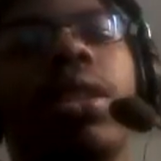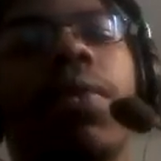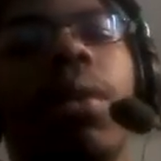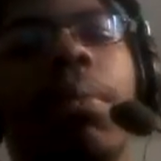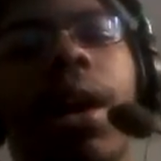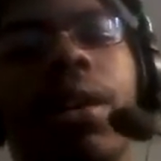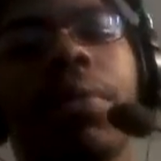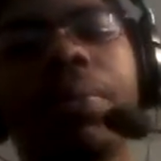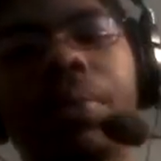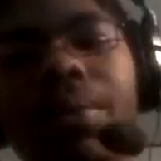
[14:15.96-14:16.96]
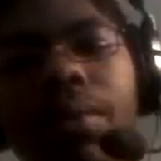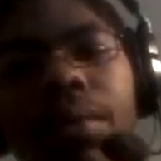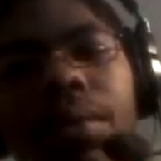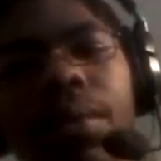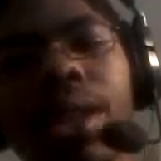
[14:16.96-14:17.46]
of the manga.
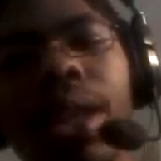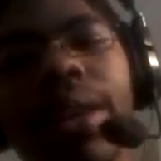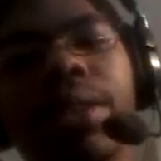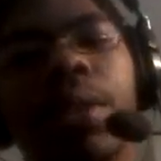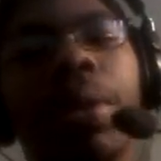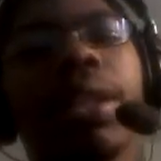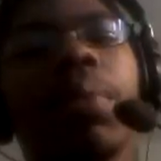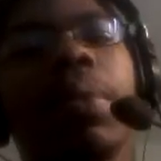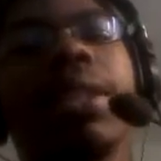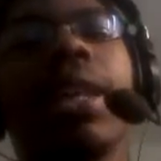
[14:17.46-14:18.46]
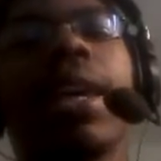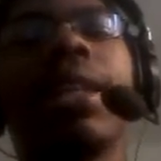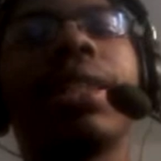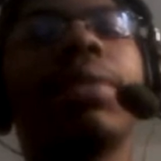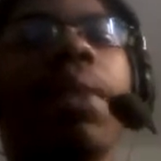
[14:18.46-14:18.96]
She picks up a stick
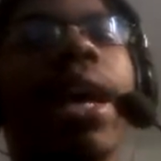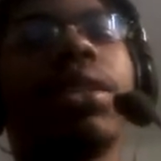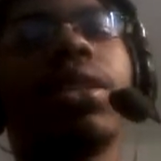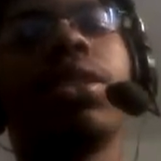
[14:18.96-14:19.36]
and smashes the